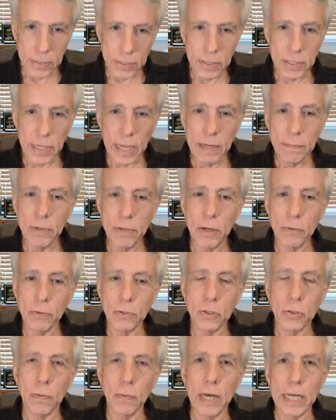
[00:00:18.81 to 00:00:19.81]
same
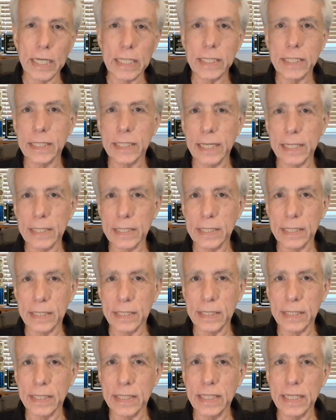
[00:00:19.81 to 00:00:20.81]
note twice, that's a
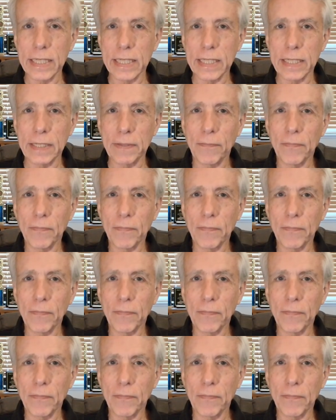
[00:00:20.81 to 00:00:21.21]
C,